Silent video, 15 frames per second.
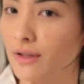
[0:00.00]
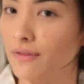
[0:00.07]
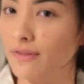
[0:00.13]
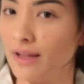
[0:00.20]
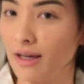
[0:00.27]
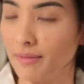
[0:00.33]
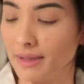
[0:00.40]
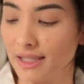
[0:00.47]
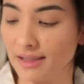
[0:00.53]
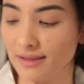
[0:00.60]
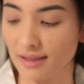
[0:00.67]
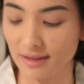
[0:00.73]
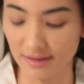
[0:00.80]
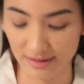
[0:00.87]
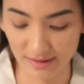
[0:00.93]
if that makes
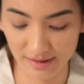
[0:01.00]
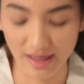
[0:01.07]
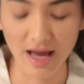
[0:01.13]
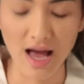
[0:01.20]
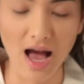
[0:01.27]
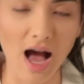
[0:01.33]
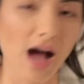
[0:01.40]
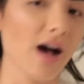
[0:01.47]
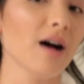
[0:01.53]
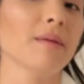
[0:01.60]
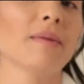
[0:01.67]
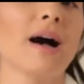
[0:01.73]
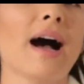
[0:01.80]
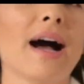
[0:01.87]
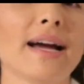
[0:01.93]
sense.
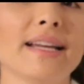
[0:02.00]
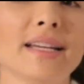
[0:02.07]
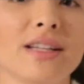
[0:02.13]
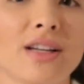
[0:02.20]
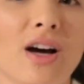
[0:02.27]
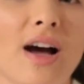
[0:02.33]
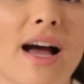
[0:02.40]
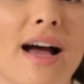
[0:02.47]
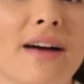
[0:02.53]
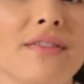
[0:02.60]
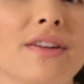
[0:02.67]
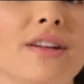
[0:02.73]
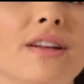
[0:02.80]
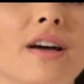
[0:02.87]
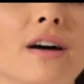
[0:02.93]
I did not have
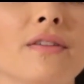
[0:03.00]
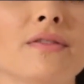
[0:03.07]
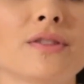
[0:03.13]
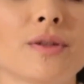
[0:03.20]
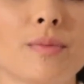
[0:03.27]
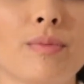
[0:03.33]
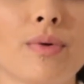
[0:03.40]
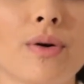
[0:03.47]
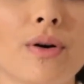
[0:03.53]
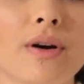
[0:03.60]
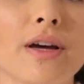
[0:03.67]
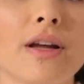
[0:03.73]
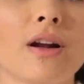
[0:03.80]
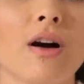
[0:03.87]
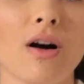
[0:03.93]
enough to
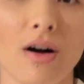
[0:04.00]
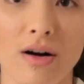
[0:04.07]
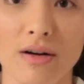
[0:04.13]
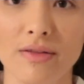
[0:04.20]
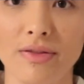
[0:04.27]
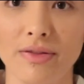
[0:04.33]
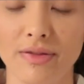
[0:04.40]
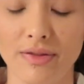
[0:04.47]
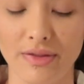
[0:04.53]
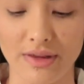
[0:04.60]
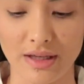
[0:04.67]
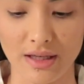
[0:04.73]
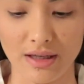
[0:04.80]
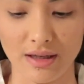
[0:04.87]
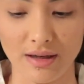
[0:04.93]
put on
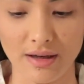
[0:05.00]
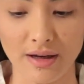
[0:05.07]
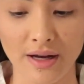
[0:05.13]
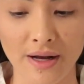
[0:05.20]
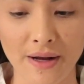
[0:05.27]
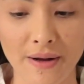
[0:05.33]
the